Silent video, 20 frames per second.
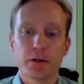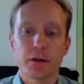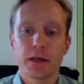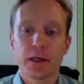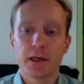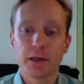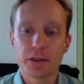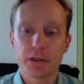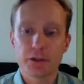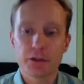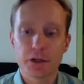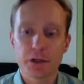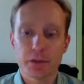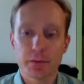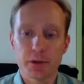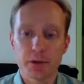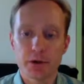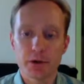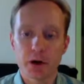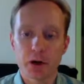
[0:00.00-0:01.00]

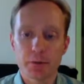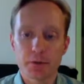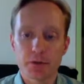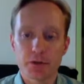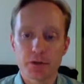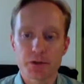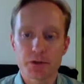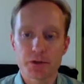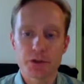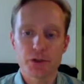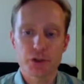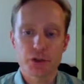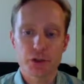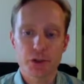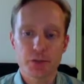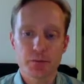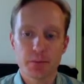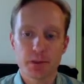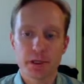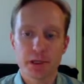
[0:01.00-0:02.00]
illegitimate options that
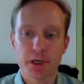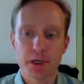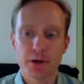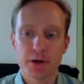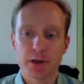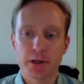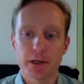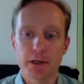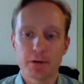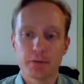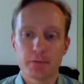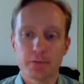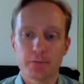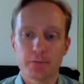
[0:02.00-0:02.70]
shouldn't be carried out.